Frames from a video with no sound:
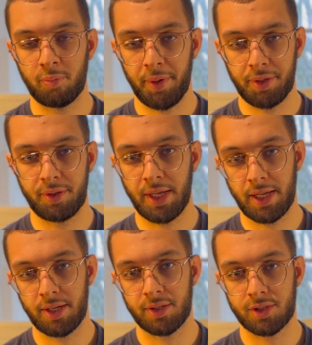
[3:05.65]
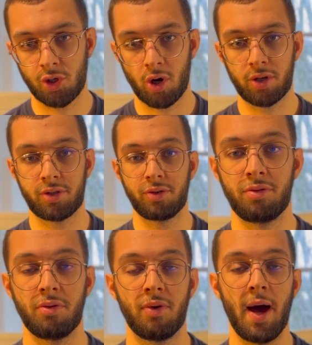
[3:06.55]
But you then start
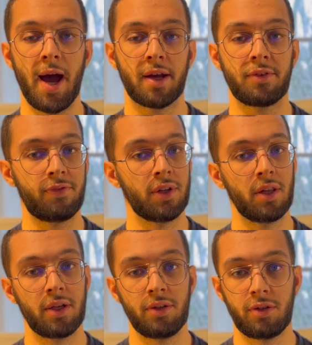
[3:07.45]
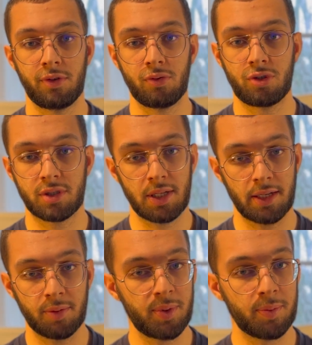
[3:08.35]
to act, feel, and do just like
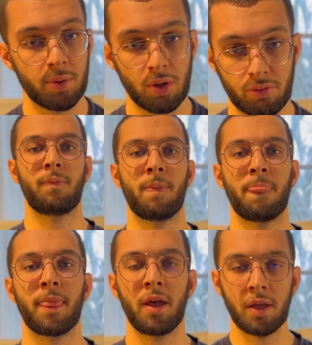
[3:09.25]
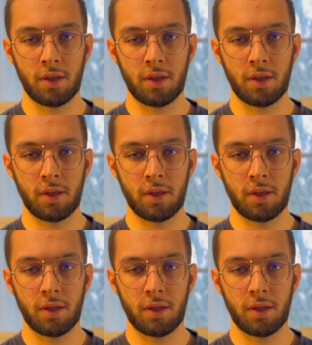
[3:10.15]
the people around you.